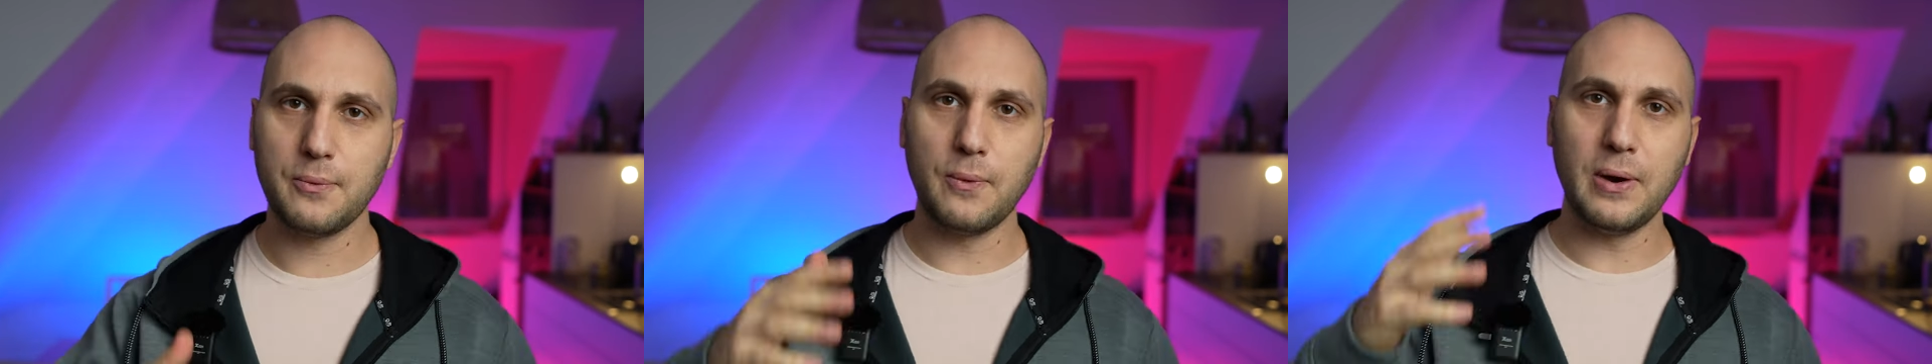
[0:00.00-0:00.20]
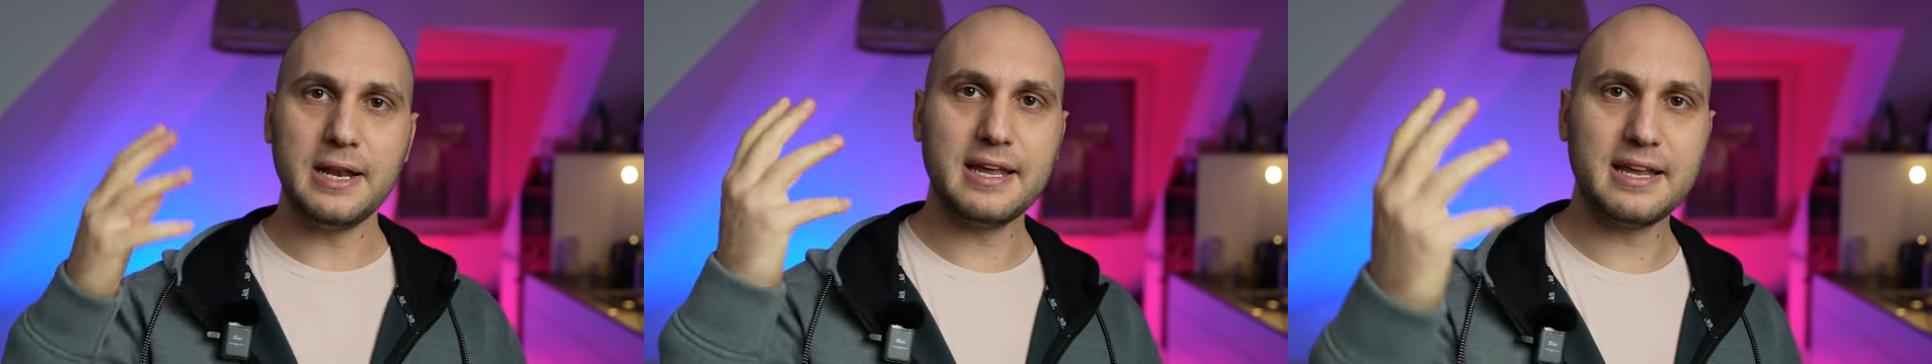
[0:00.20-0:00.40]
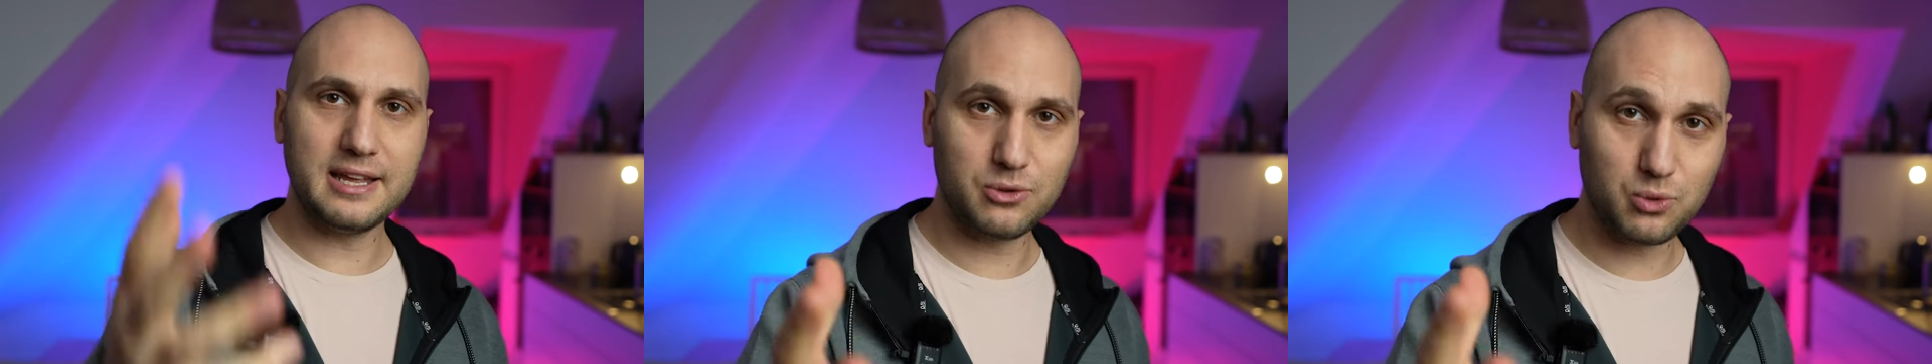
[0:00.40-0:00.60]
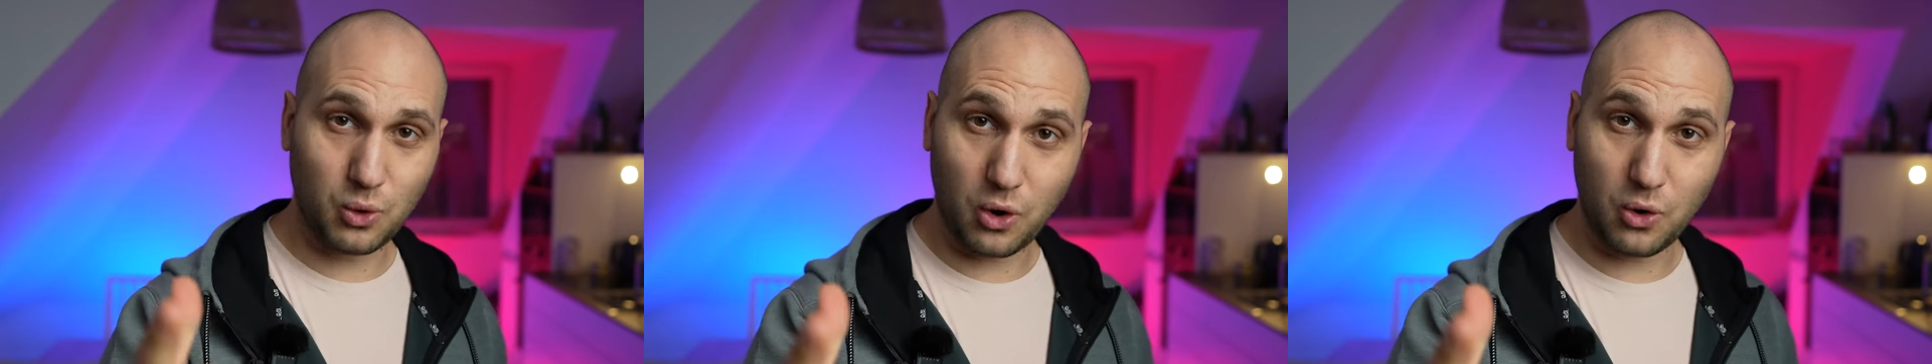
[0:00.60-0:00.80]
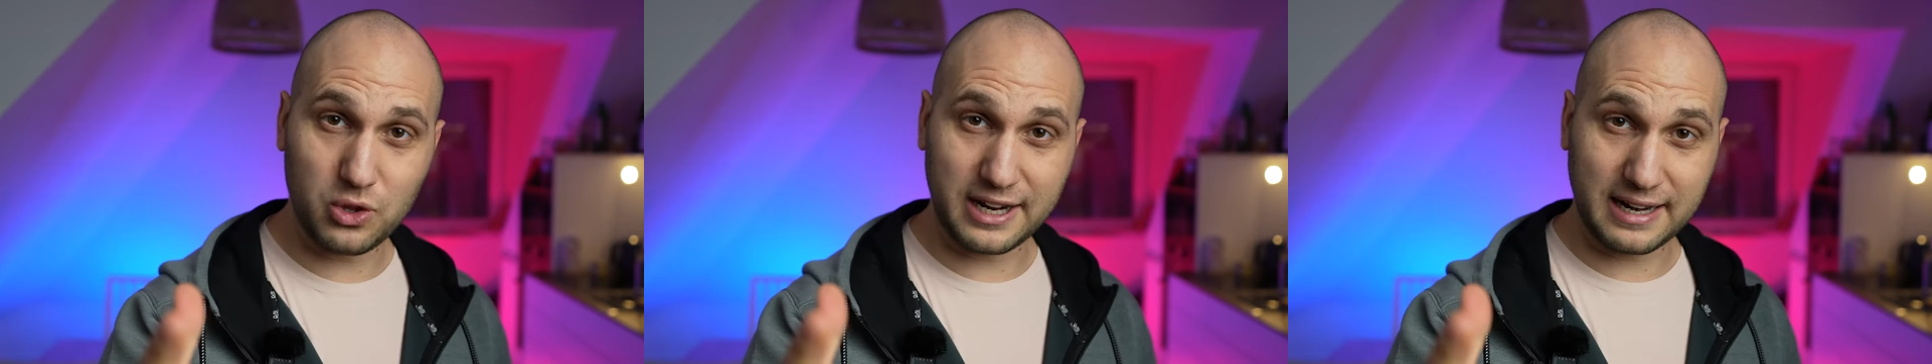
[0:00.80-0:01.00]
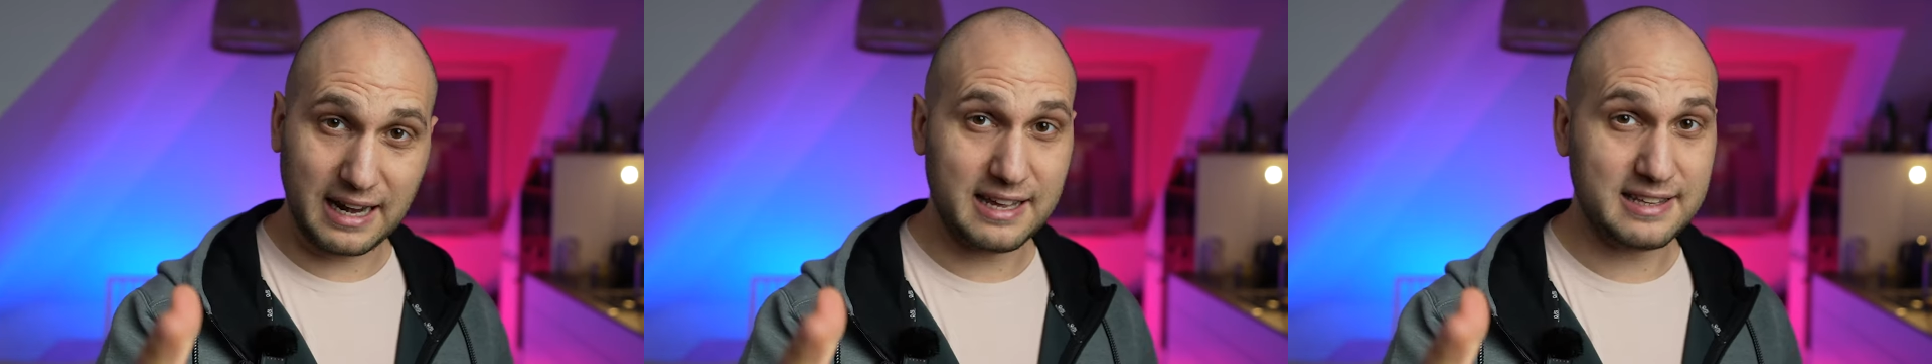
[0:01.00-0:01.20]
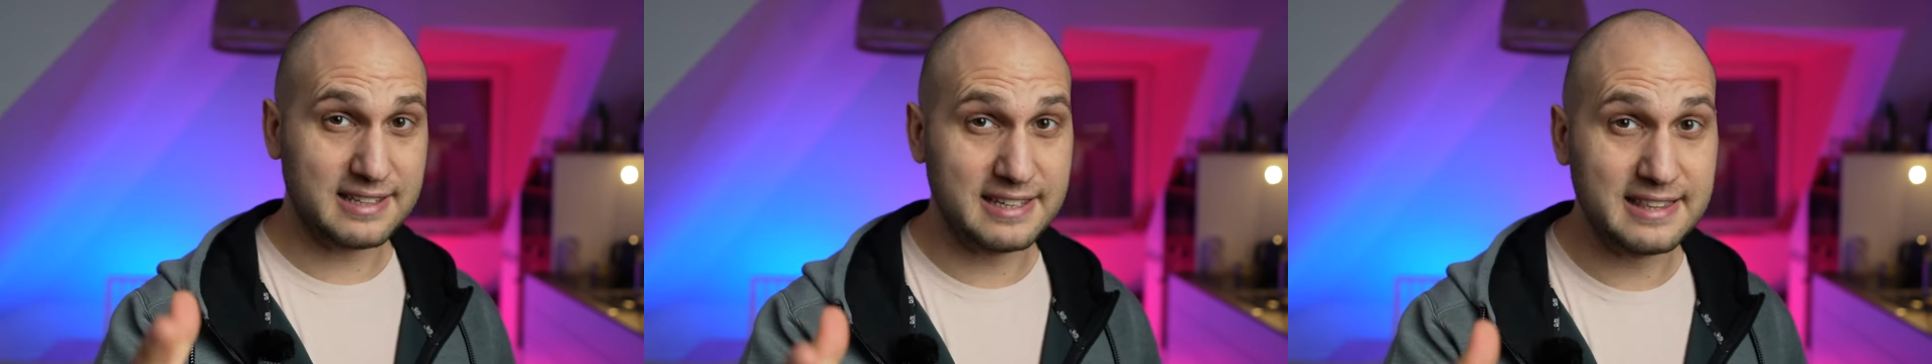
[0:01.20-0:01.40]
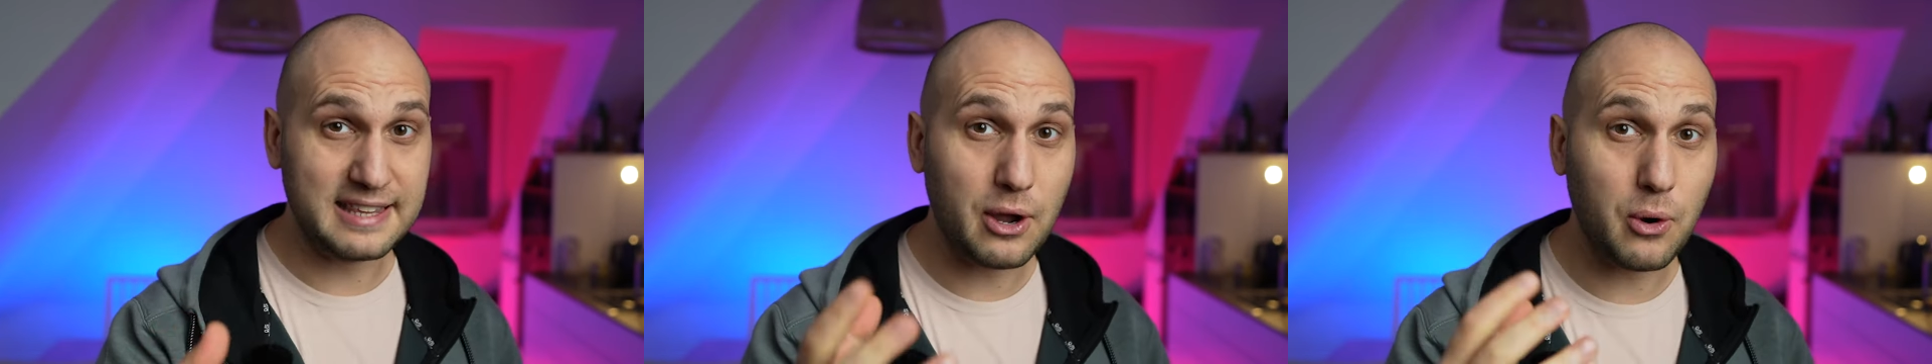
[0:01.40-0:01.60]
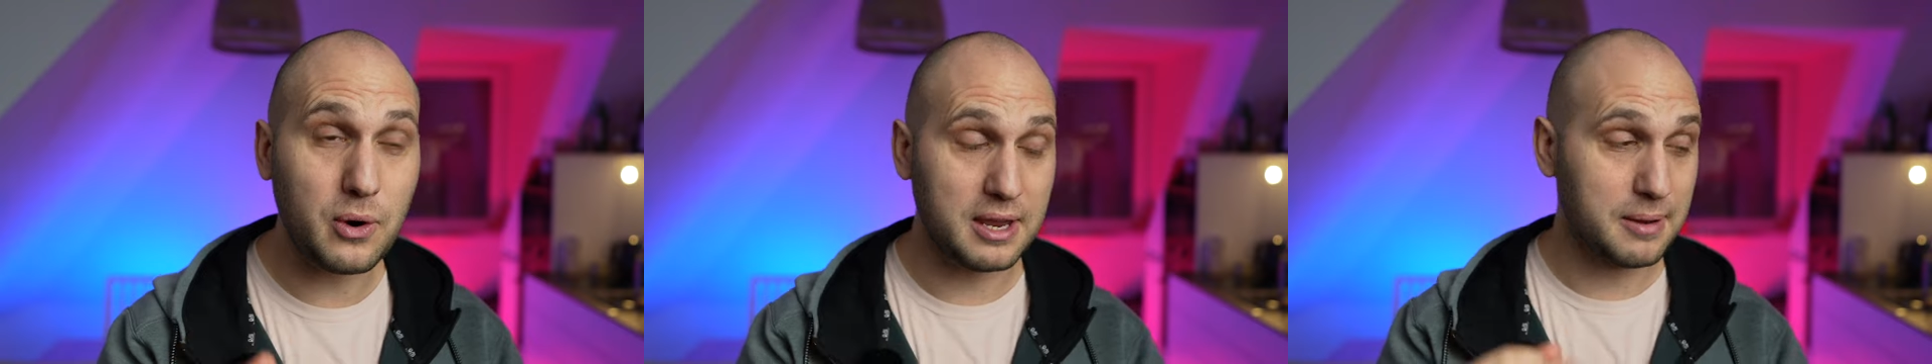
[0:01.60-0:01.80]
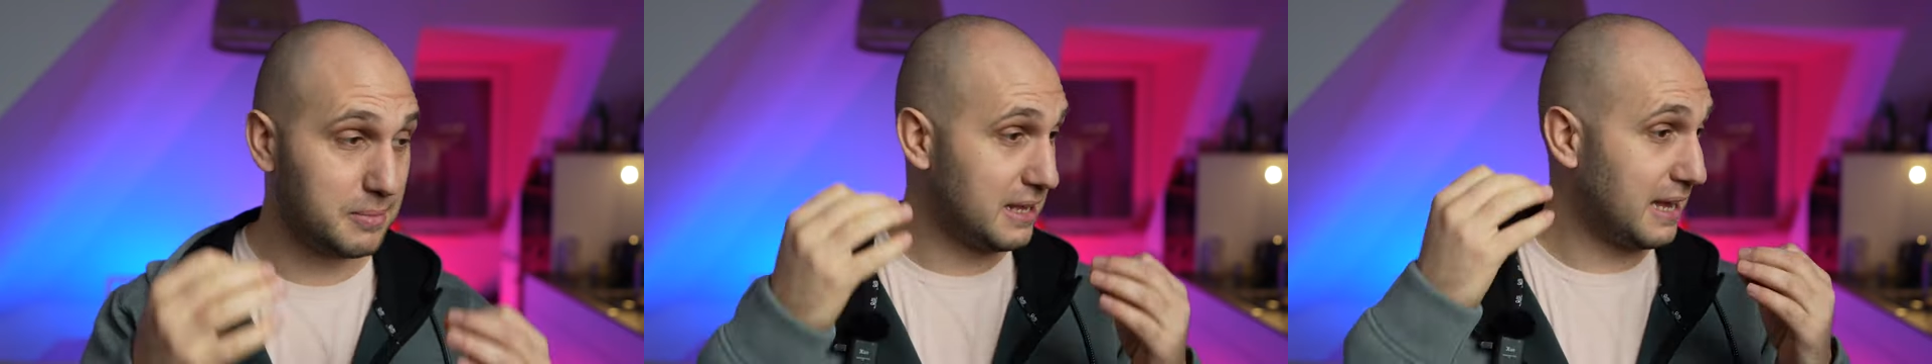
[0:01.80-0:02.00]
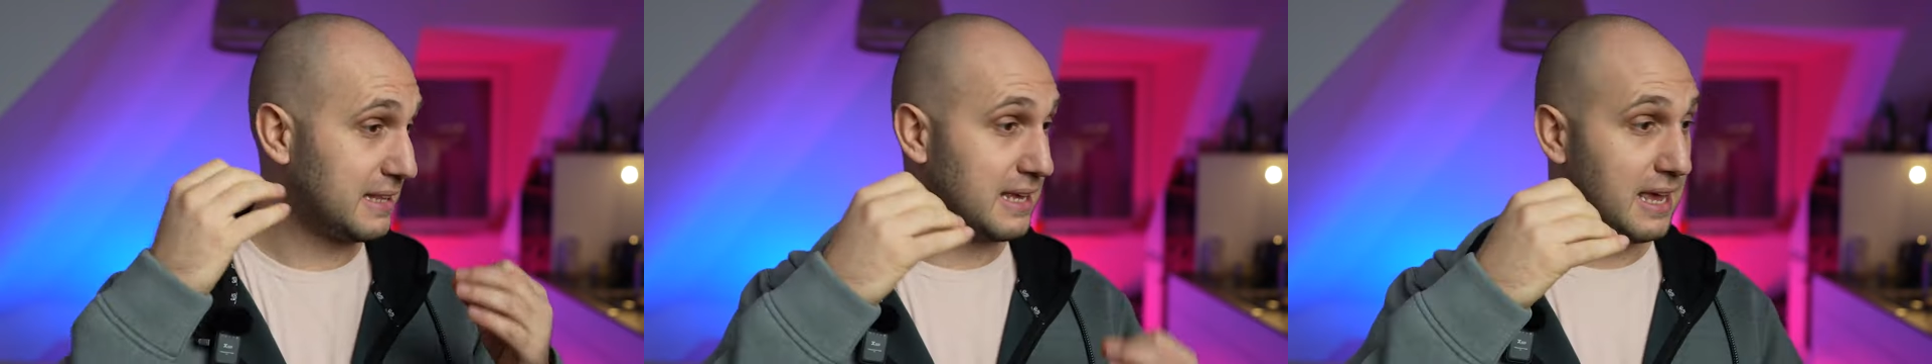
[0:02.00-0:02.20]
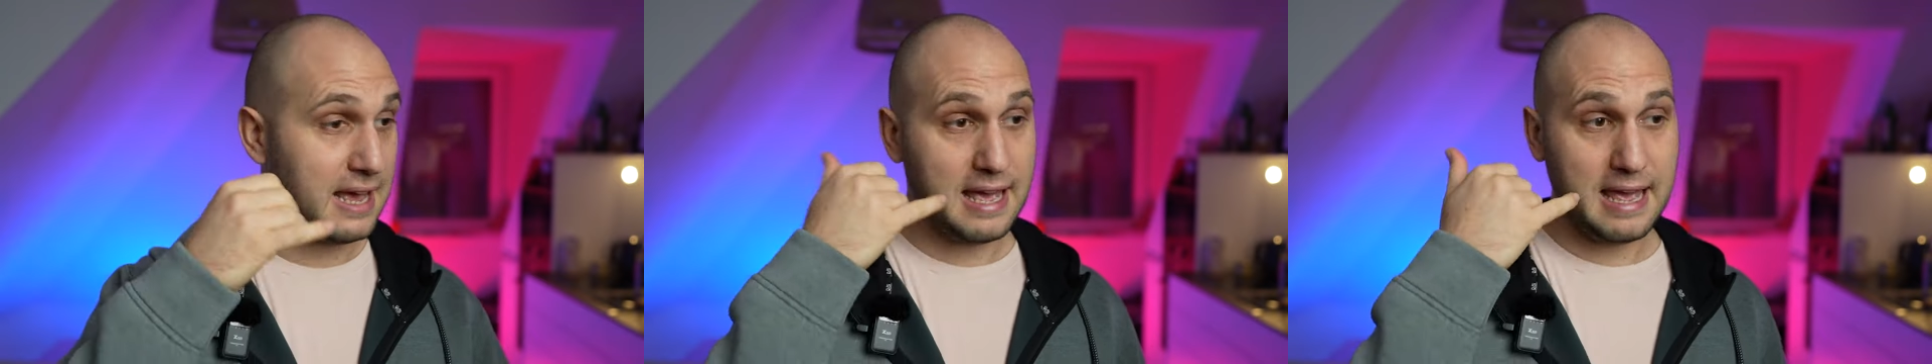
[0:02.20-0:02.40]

When I had to call the client and tell him that,